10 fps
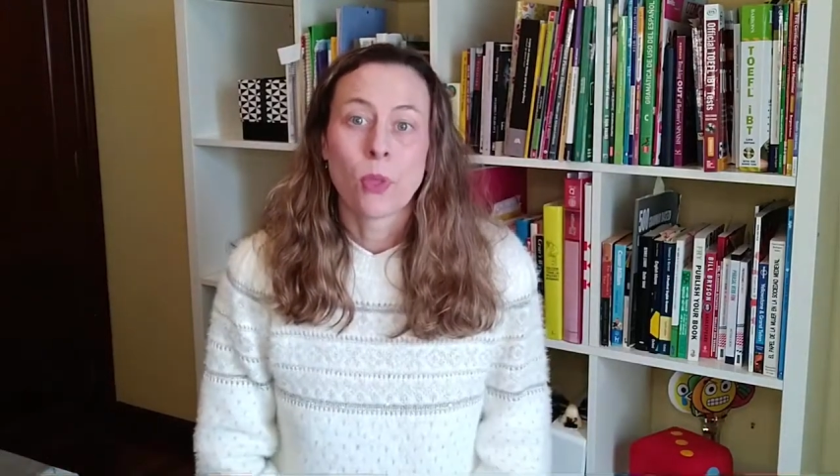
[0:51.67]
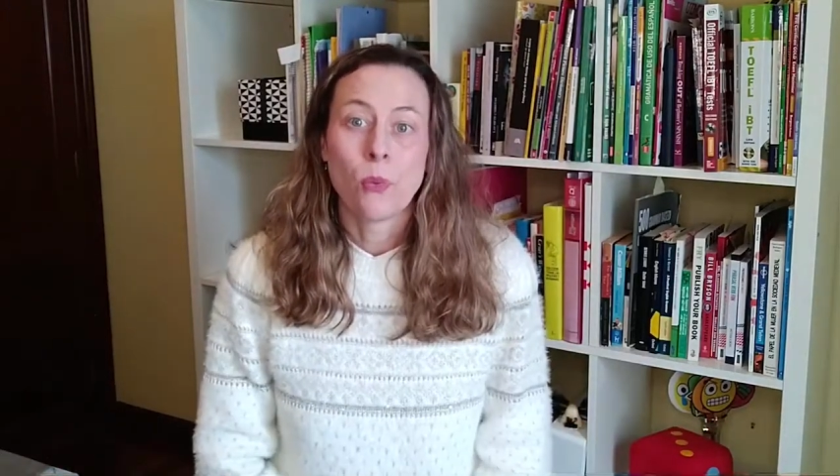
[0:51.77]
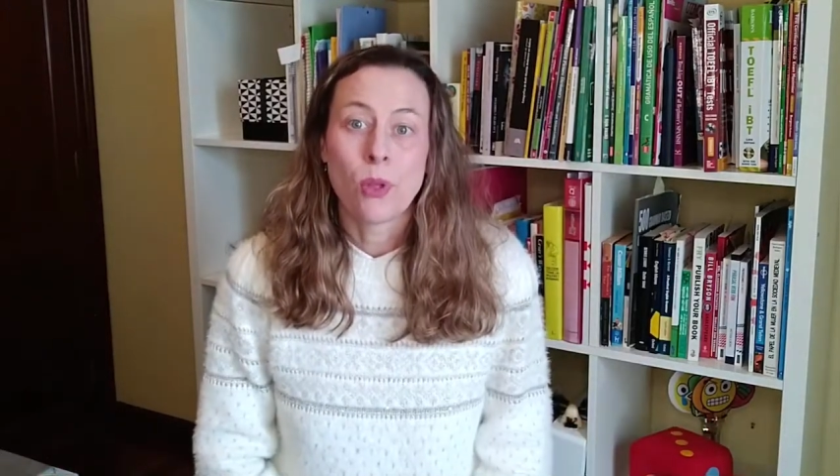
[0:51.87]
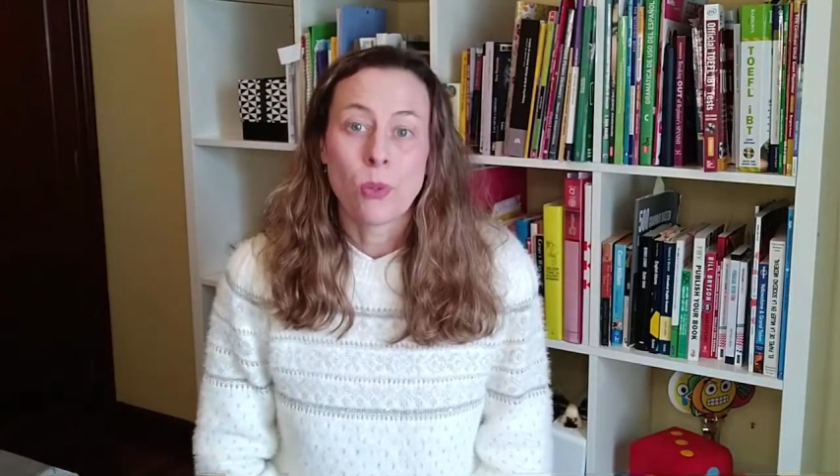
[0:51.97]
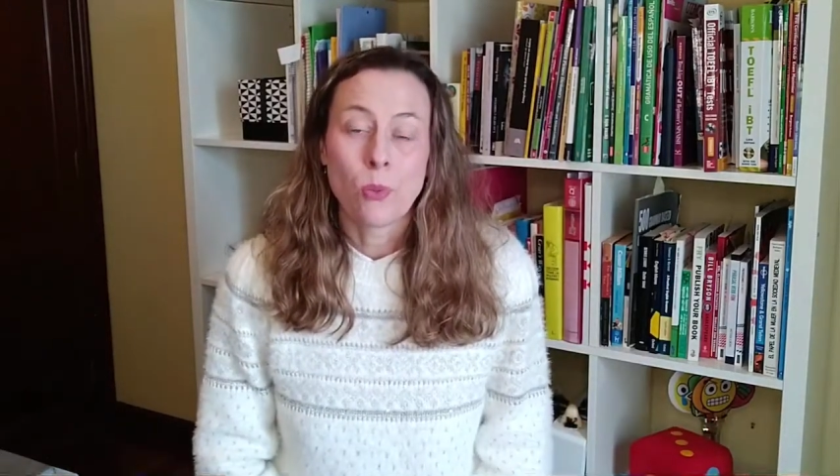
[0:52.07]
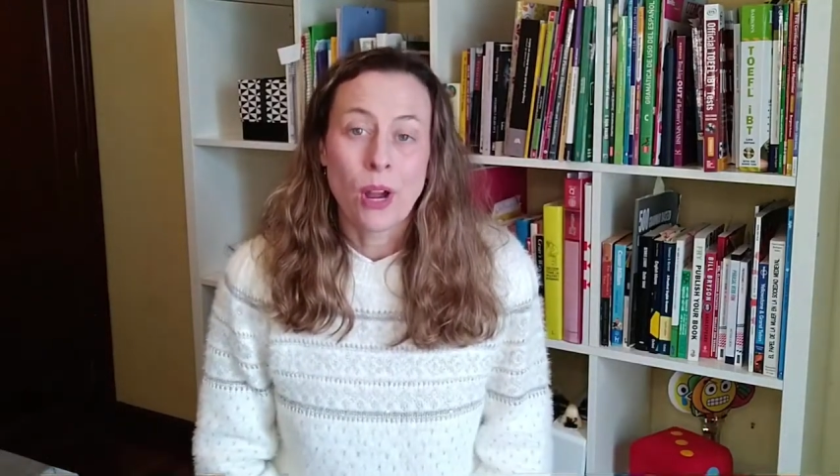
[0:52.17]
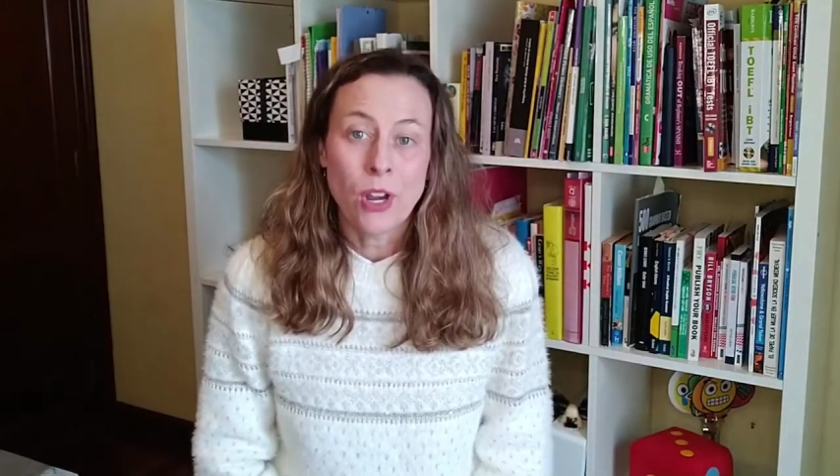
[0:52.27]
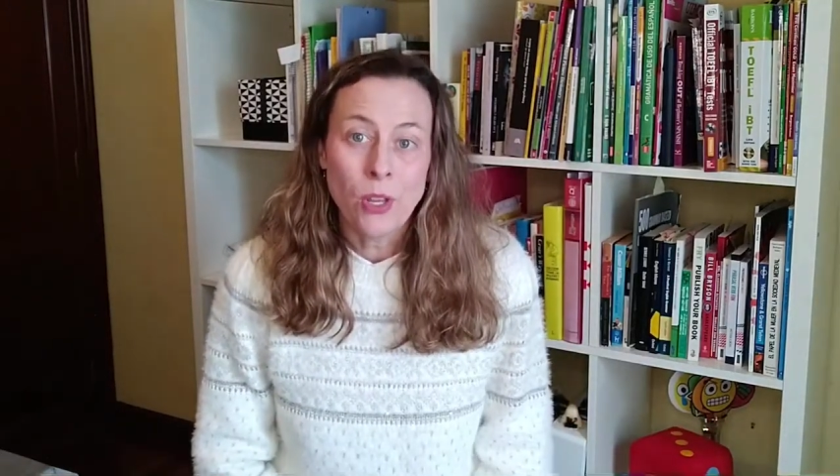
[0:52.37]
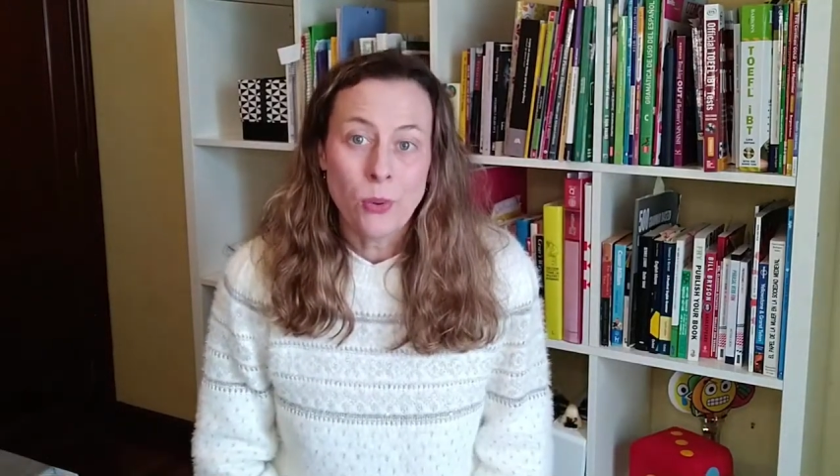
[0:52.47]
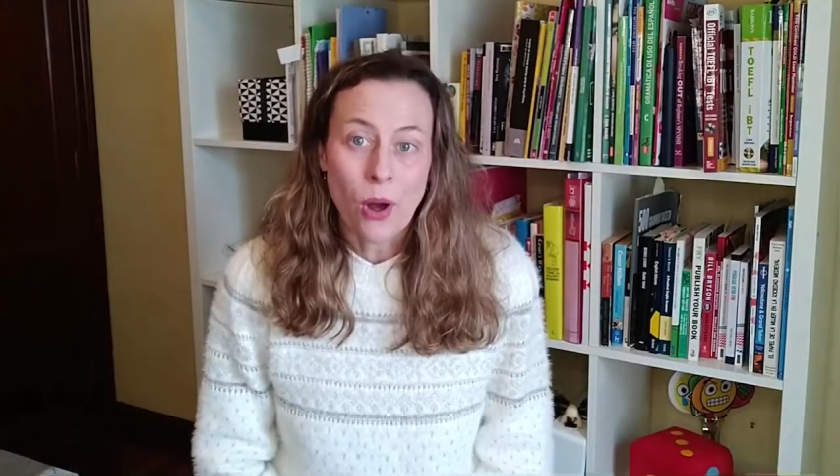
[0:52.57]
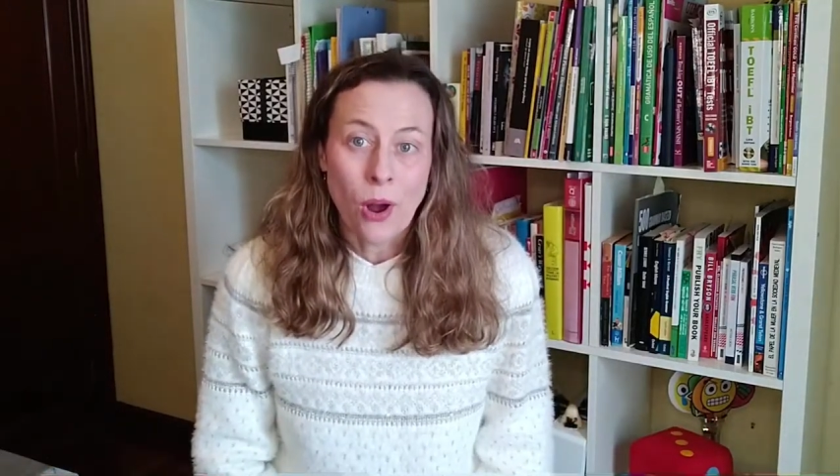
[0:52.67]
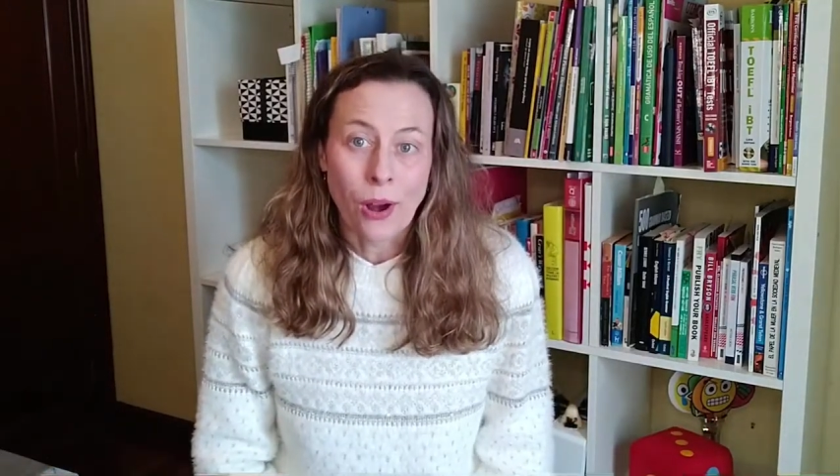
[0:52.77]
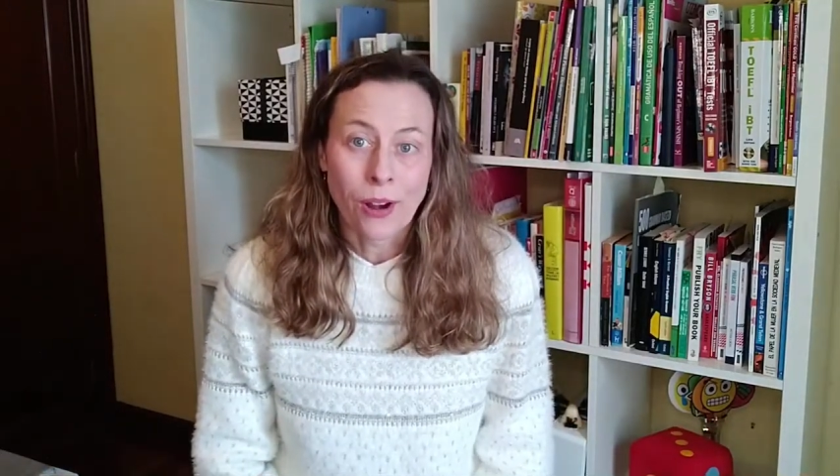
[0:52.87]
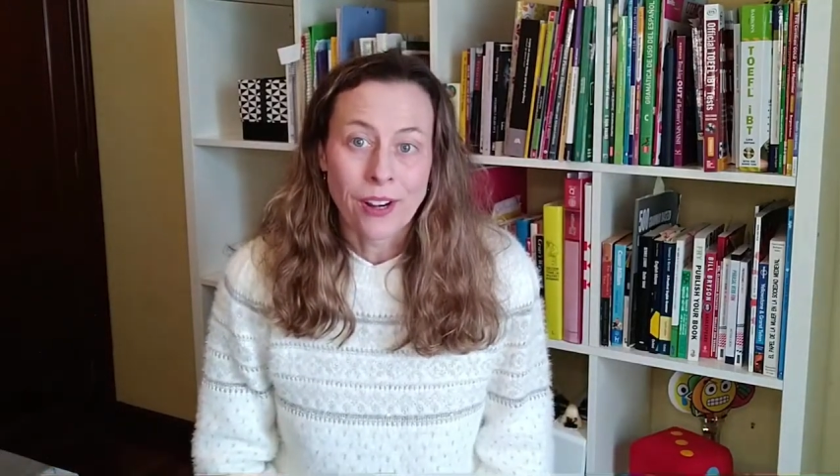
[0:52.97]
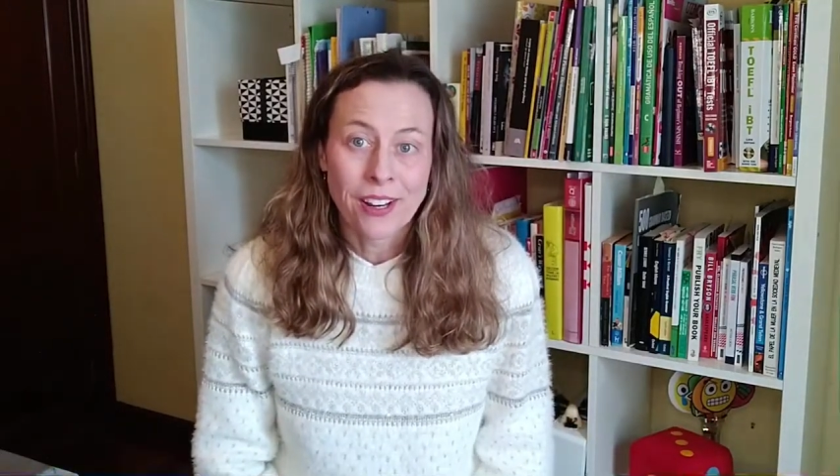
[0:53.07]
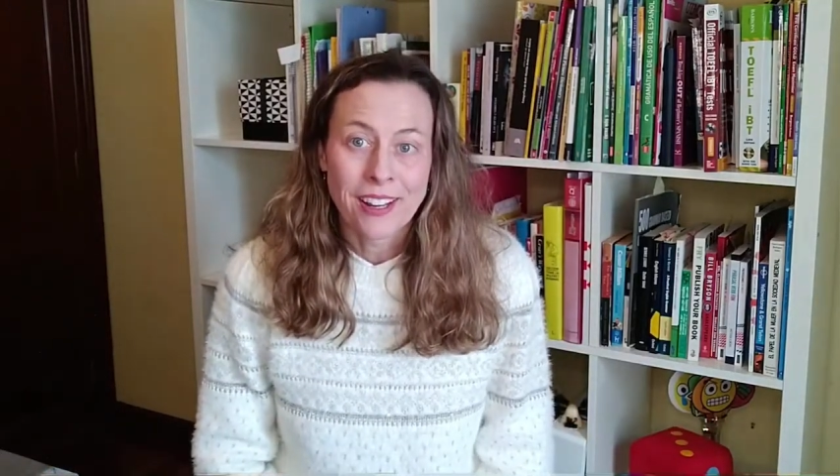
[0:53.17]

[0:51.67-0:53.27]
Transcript: with where you are,